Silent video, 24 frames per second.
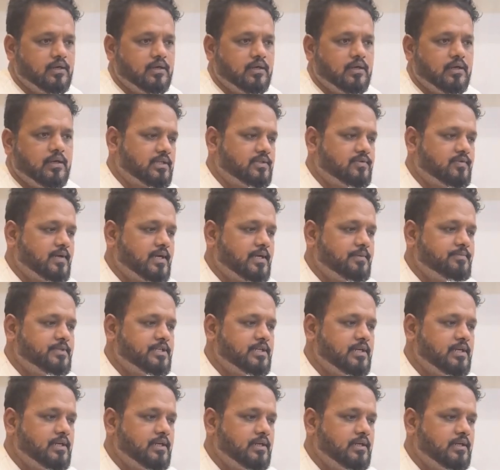That's why I'm
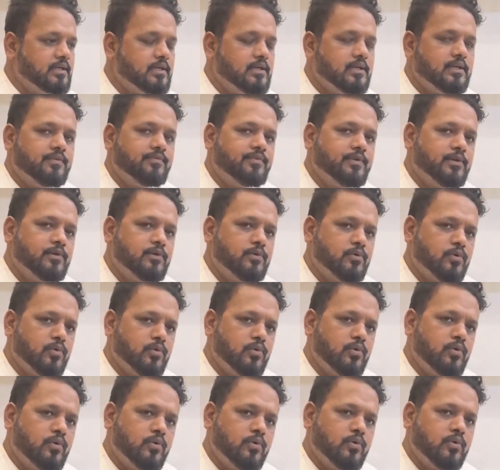saying if you
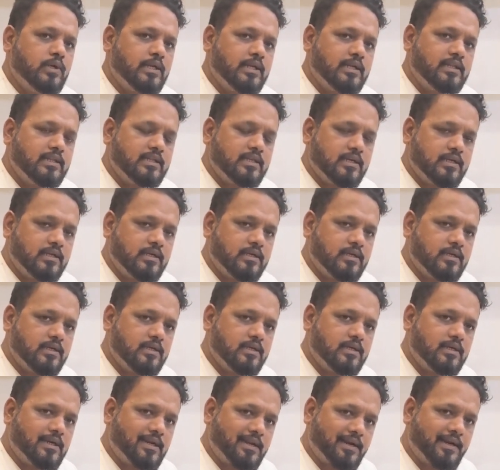don't know anything
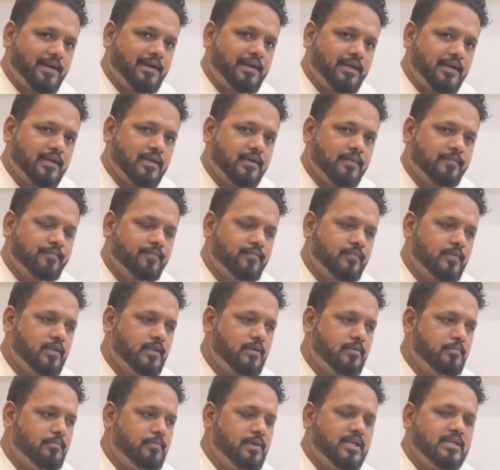trading,
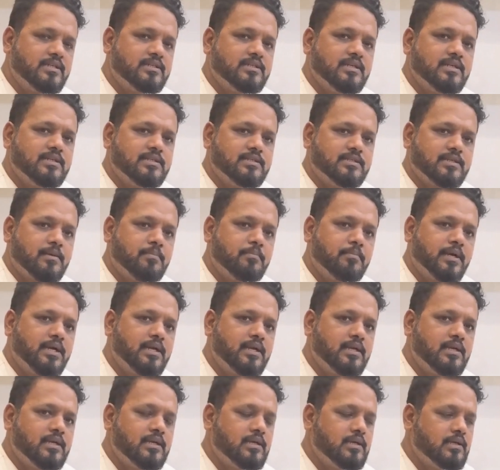based on
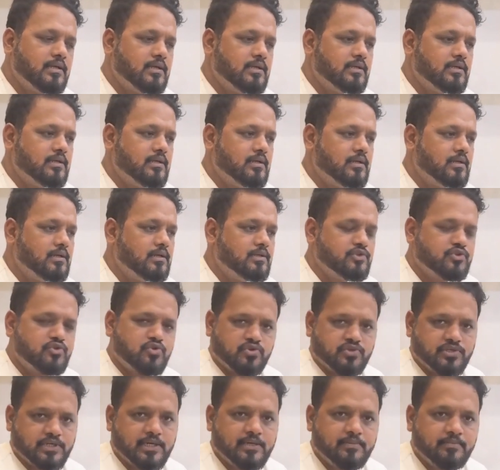somebody in
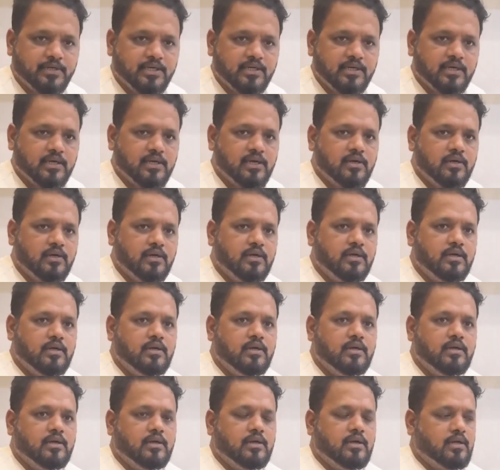social media
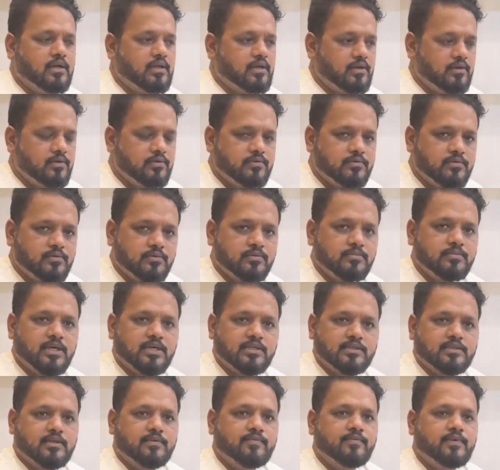or YouTube or
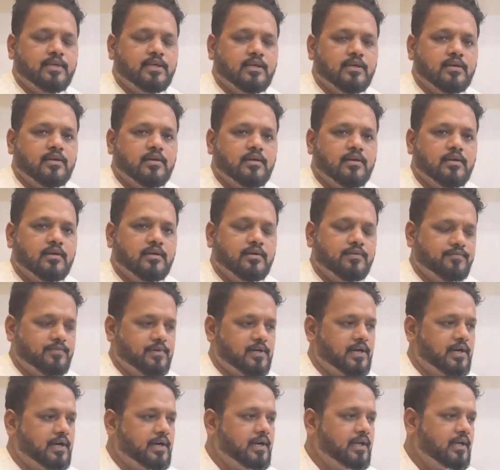somewhere, if
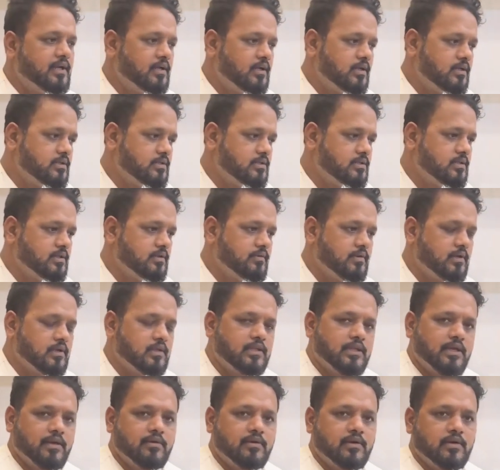trading is
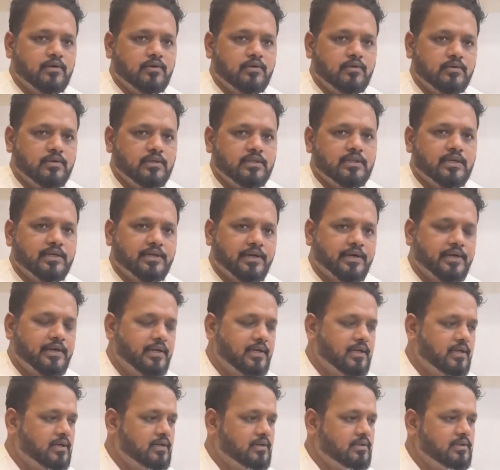they are doing the
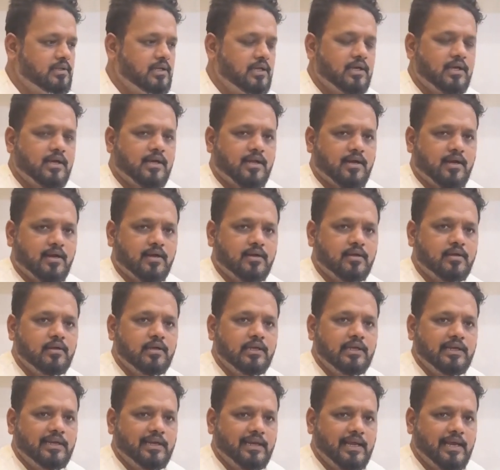trading and they are
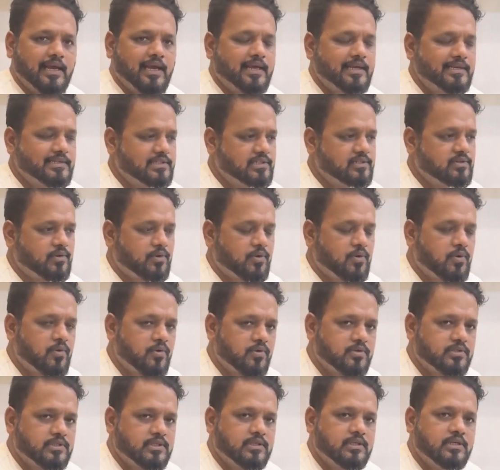earning lakhs,
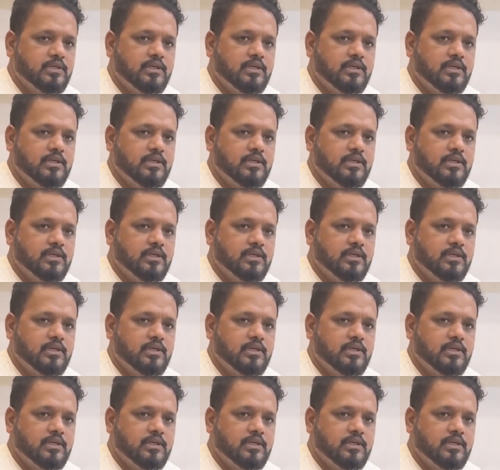crores,